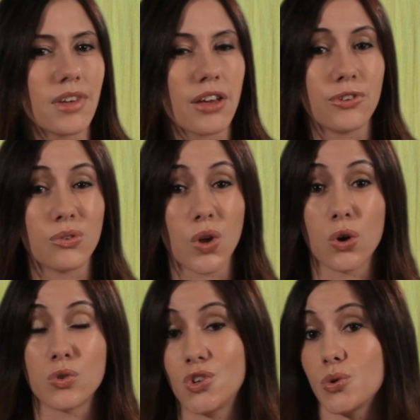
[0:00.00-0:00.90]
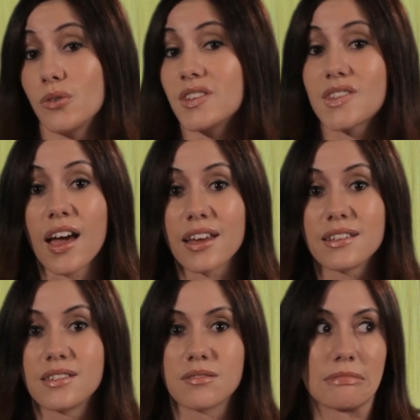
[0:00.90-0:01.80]
If you know two of the
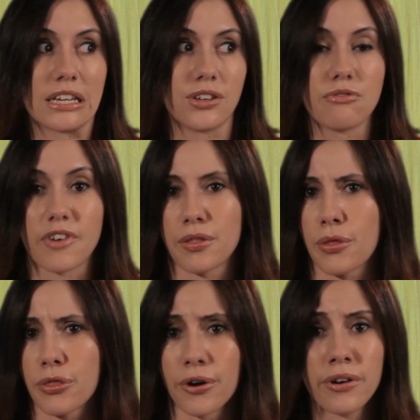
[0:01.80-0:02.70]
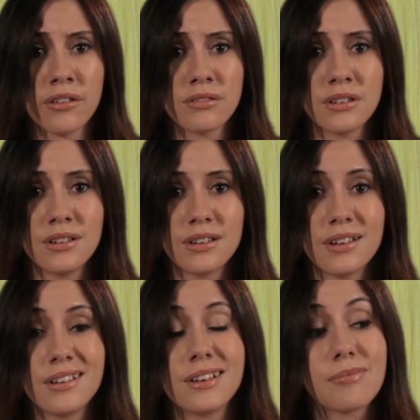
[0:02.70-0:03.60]
sides, can you find the third?
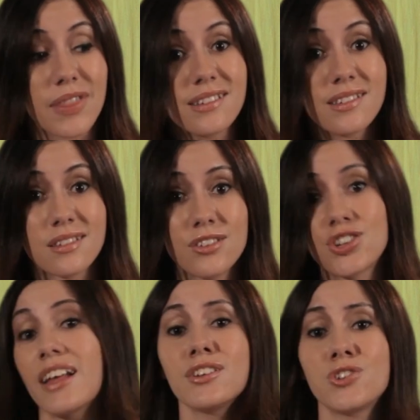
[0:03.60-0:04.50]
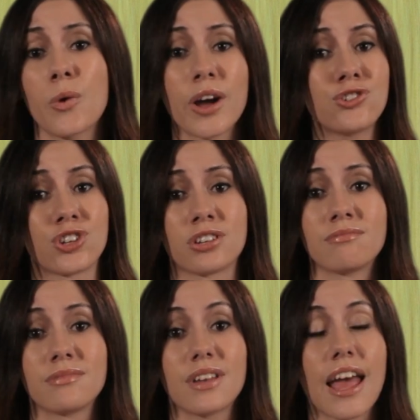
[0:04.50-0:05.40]
This is a challenging
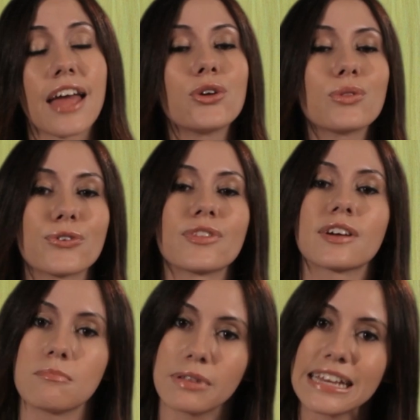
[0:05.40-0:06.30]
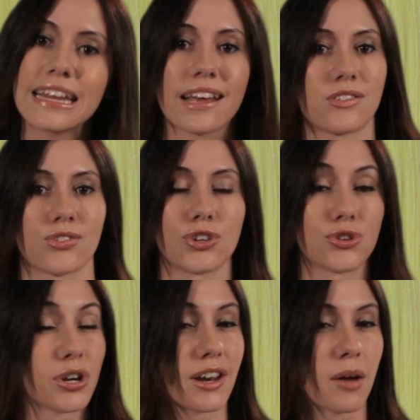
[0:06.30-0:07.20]
question, and you learn the complete answer in
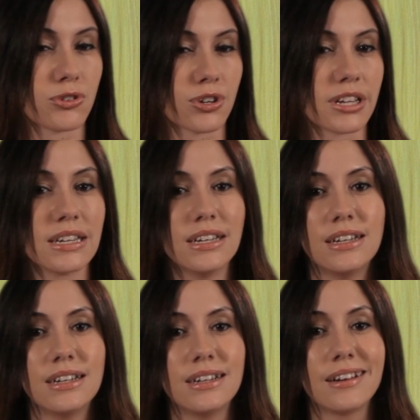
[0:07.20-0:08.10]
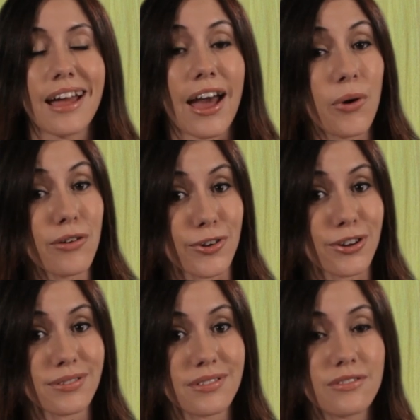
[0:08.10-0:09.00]
trigonometry.
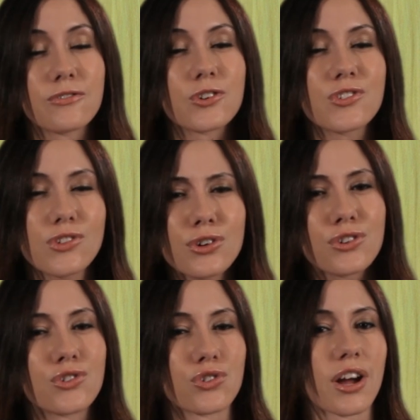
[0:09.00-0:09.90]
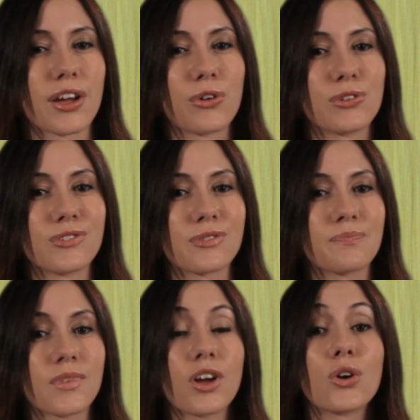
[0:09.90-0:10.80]
However, for certain triangles,
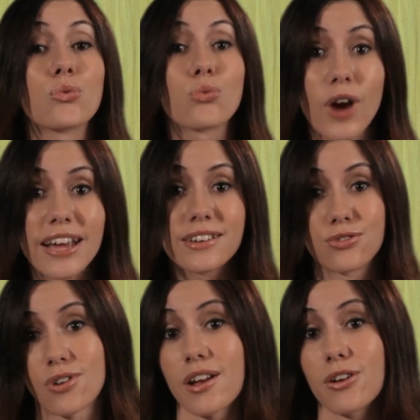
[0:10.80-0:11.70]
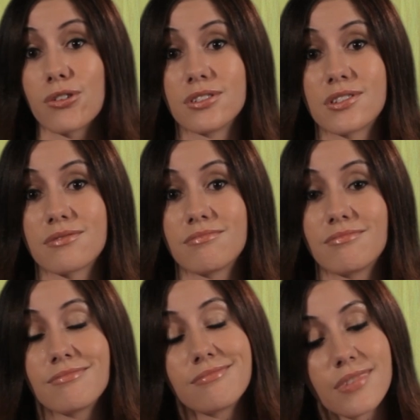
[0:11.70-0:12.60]
right triangles,
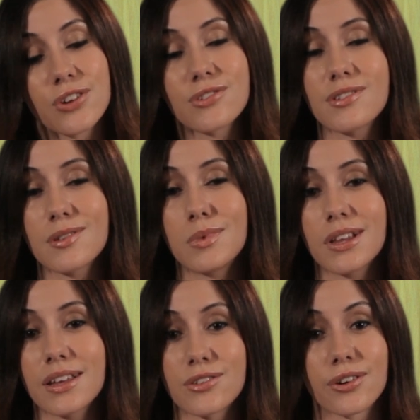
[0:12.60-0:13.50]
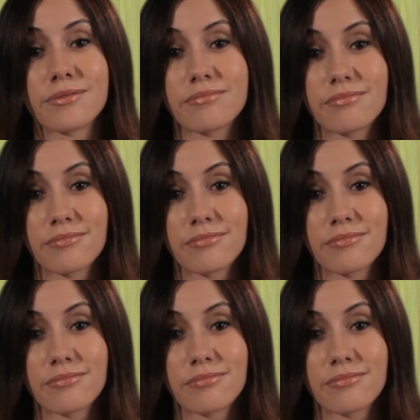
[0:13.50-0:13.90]
there's a simple answer.